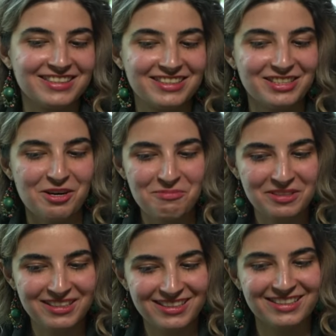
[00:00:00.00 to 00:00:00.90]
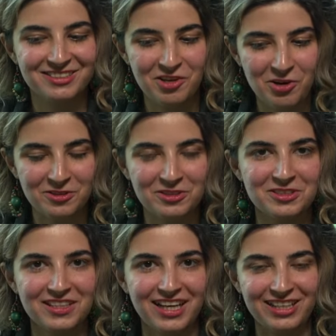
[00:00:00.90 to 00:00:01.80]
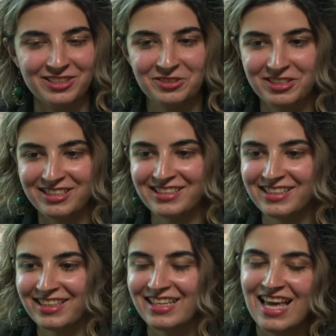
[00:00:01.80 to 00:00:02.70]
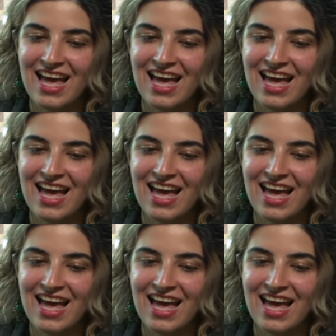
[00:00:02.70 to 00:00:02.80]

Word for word: the, the opening still holds, as you can see.